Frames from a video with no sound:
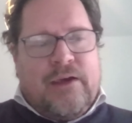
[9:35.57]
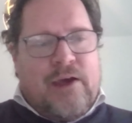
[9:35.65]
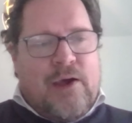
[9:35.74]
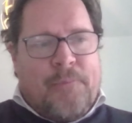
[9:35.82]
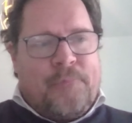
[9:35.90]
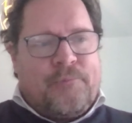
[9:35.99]

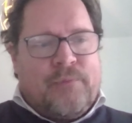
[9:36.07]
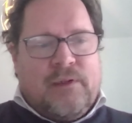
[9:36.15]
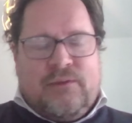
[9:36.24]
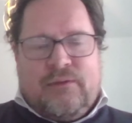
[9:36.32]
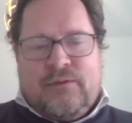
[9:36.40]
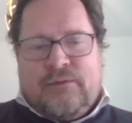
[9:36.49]
um,
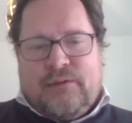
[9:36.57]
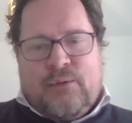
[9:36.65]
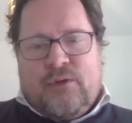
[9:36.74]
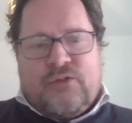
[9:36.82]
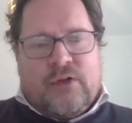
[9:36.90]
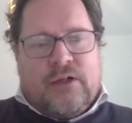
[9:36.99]
and they
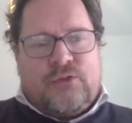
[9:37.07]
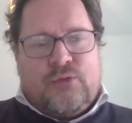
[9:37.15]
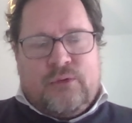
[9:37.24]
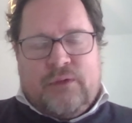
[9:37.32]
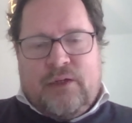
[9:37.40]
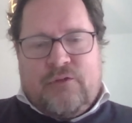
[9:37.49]
will
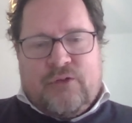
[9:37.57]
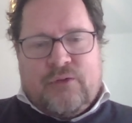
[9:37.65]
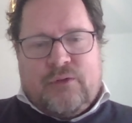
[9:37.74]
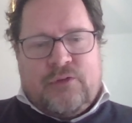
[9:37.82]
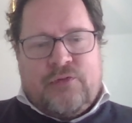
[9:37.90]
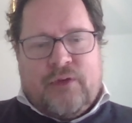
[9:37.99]
start to
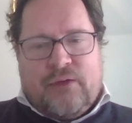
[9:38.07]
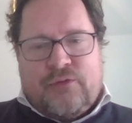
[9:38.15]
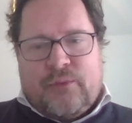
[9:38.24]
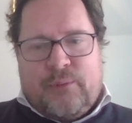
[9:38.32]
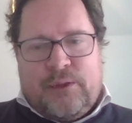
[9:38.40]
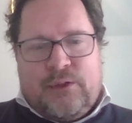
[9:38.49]
deliver in the
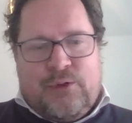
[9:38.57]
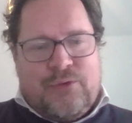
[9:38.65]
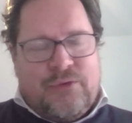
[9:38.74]
five coming